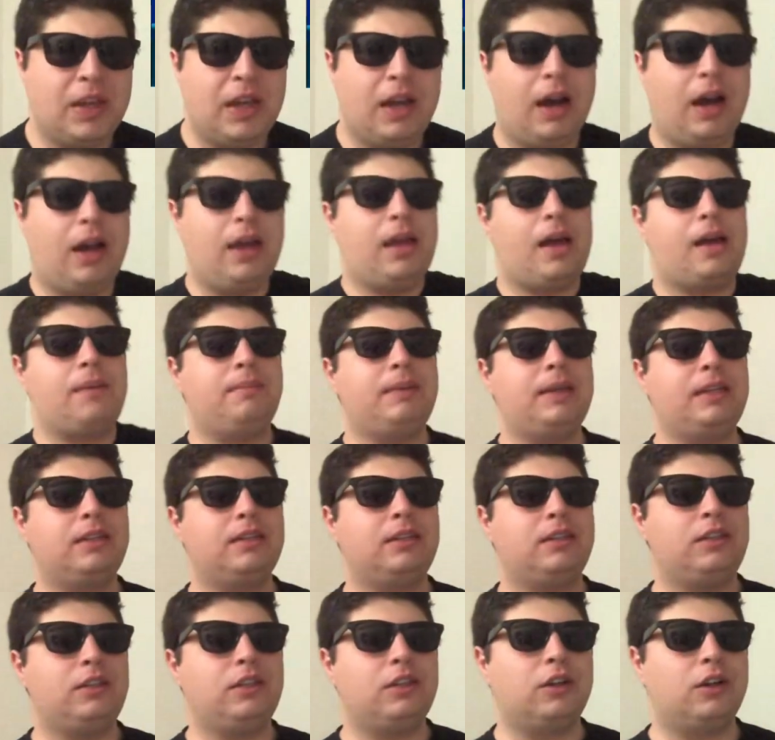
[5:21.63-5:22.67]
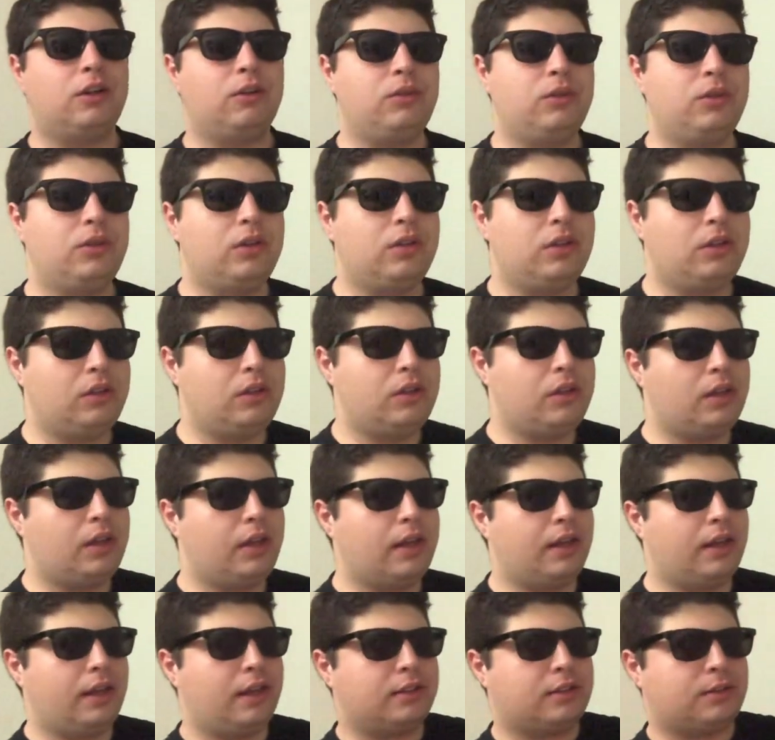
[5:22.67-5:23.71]
I mean, you know,
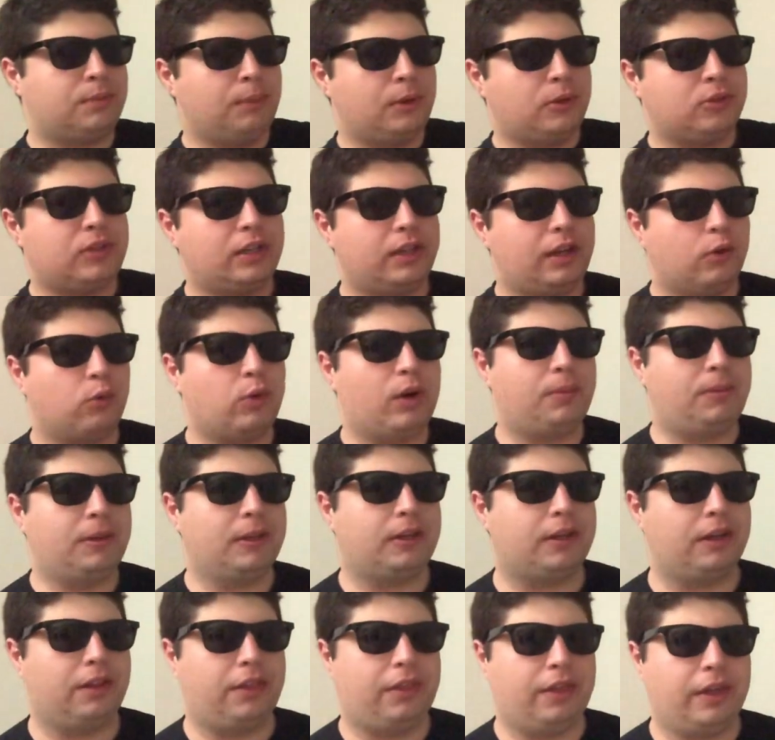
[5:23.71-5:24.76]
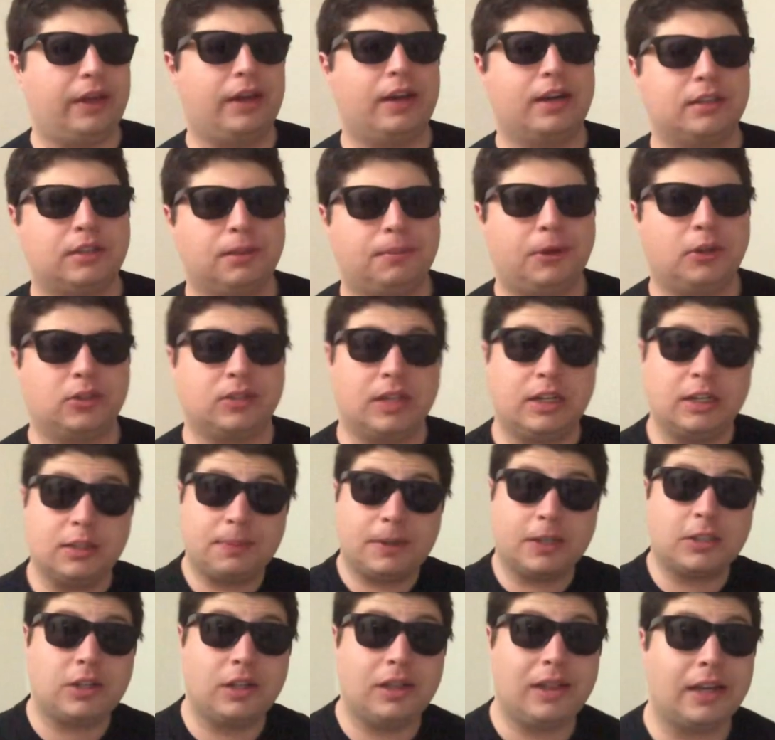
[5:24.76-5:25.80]
it's mostly a replica thing, I suppose, and
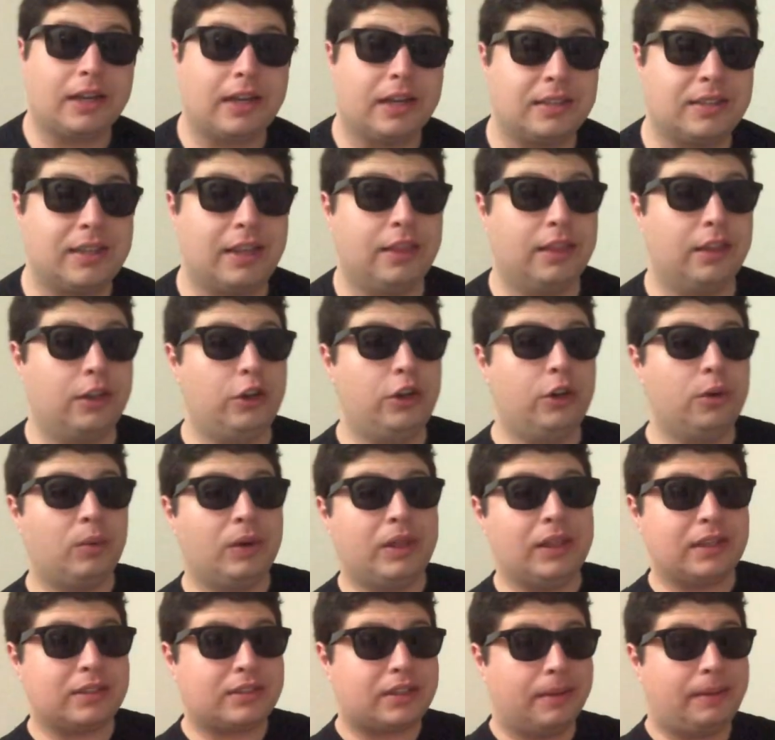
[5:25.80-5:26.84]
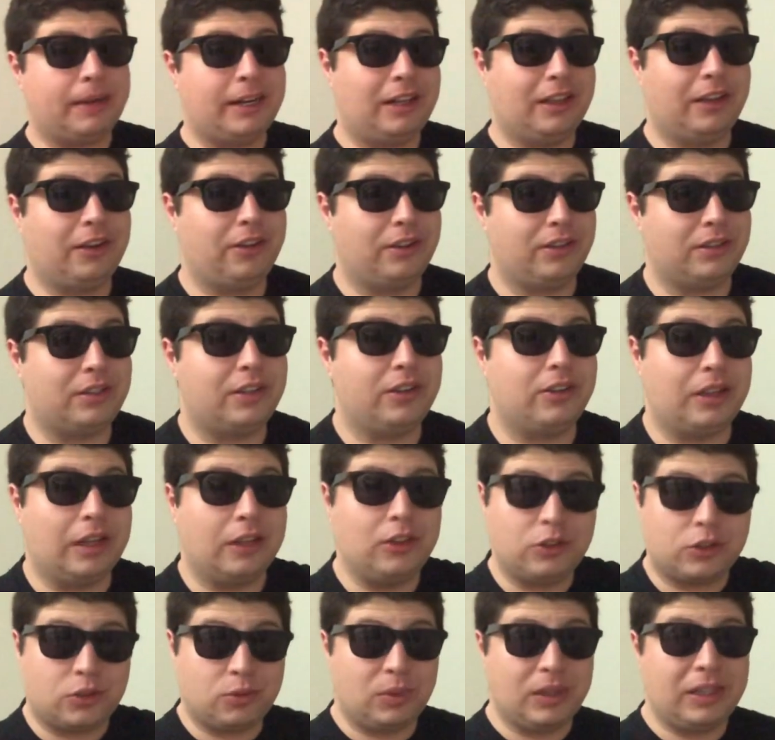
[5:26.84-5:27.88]
especially, like I said, the new one that's coming out later this year that
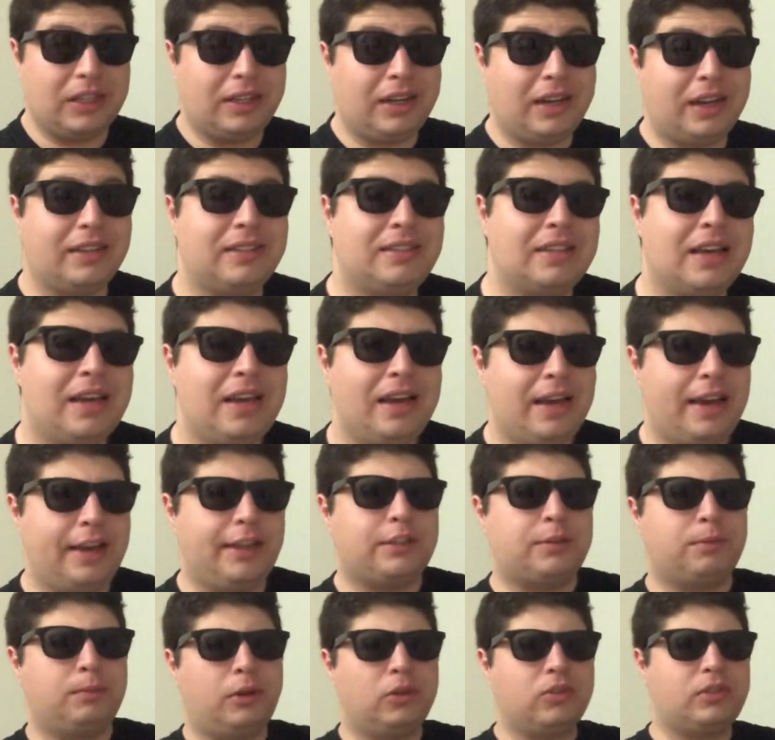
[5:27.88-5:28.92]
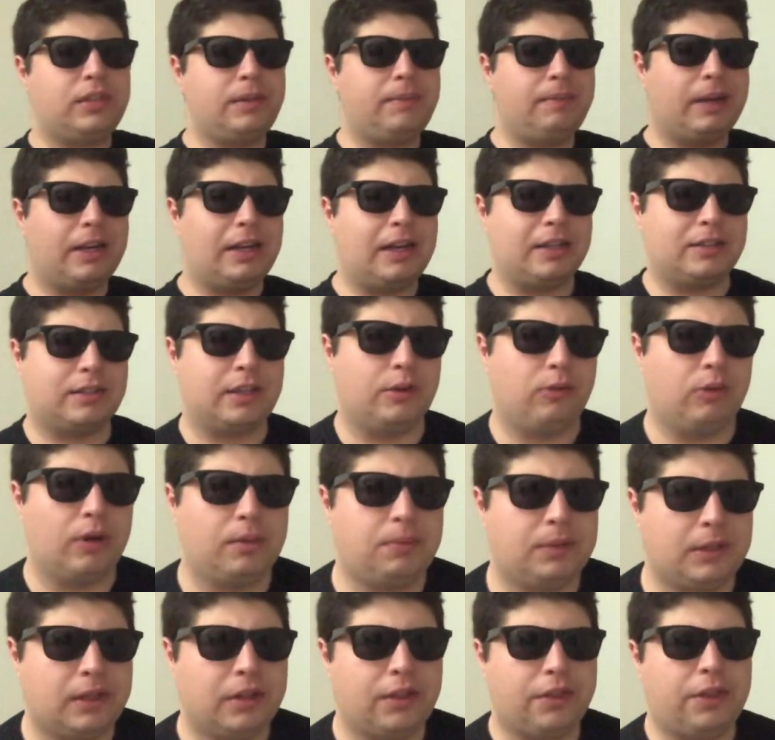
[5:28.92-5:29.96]
looks really nice, it's mostly meant as a
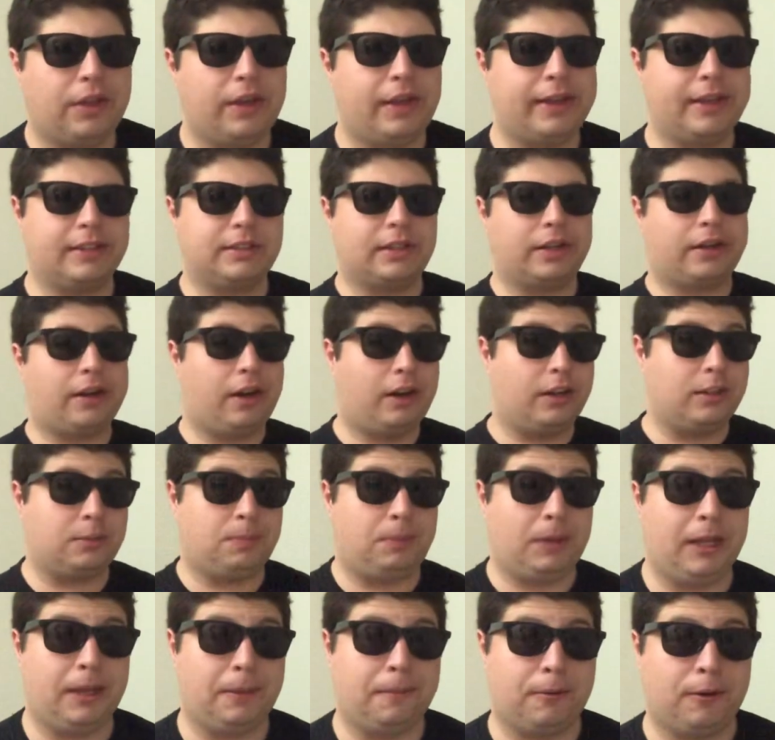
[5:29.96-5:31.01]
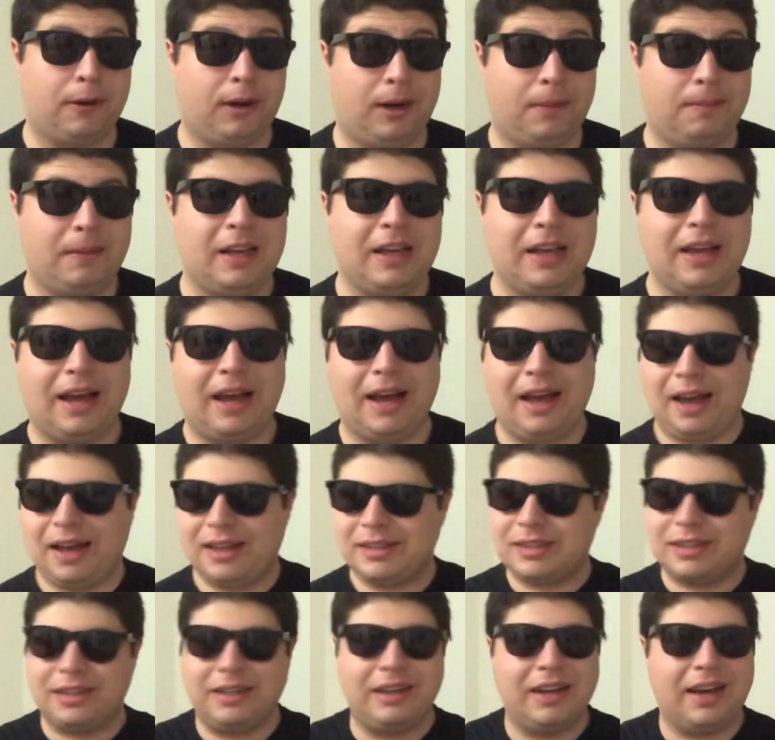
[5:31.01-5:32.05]
replica thing, as a cosplay prop,
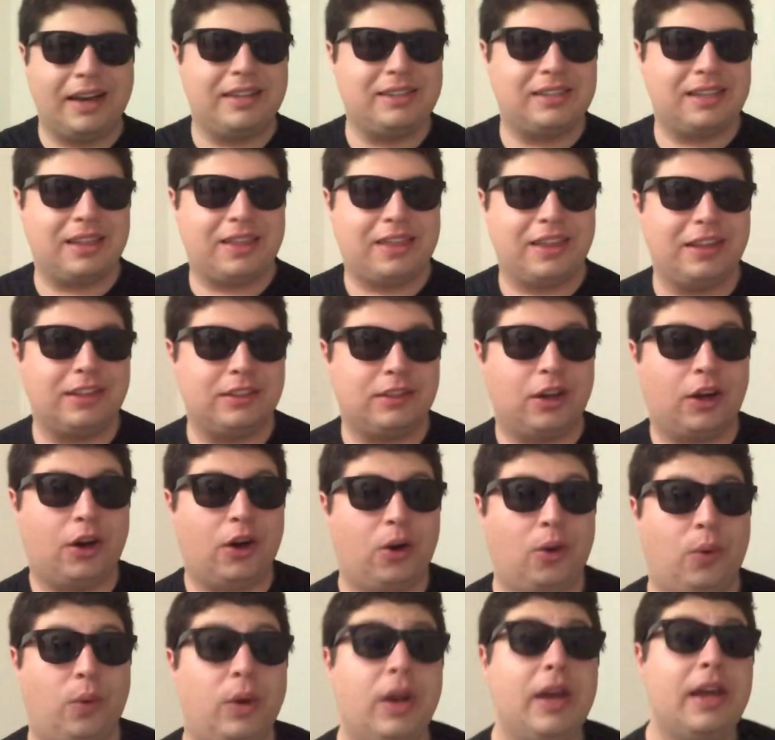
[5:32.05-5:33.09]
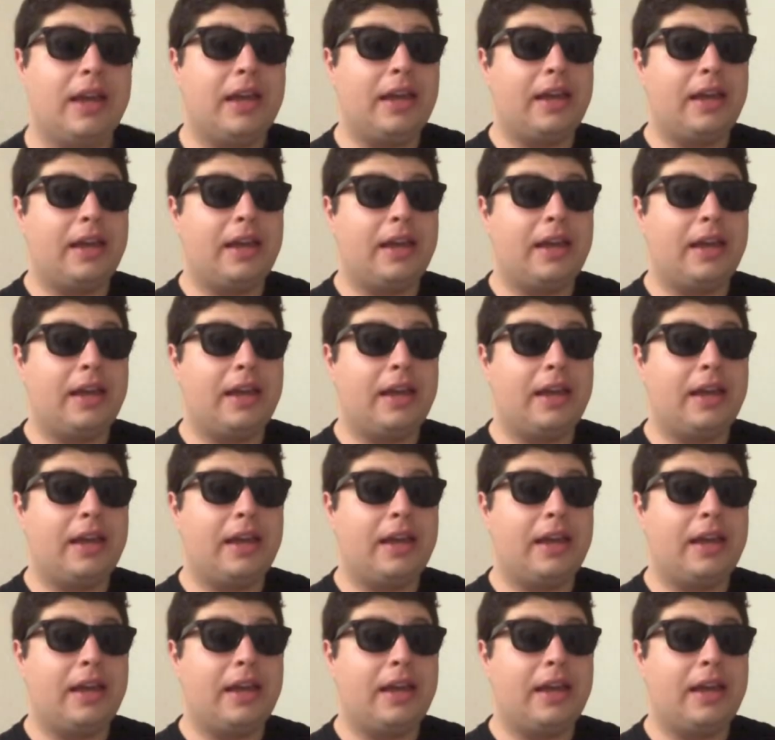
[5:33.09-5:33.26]
as a nice thing to own.